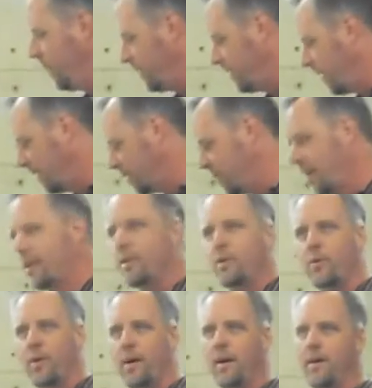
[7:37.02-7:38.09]
we talked about
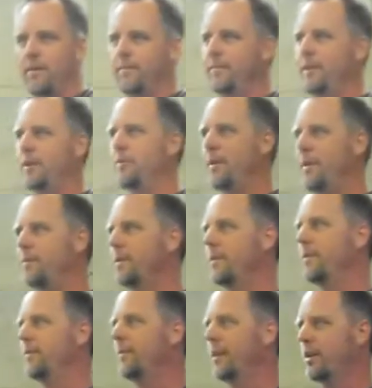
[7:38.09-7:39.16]
maybe a
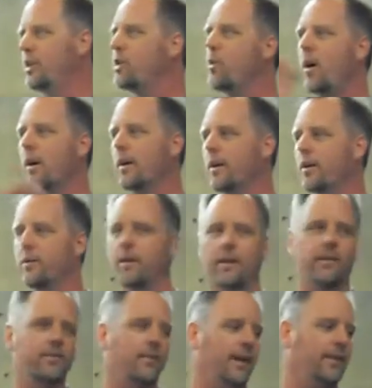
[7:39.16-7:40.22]
QR code on a
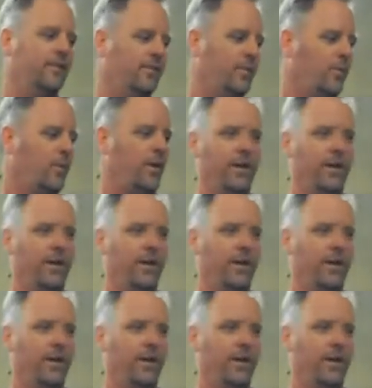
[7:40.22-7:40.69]
sign somewhere.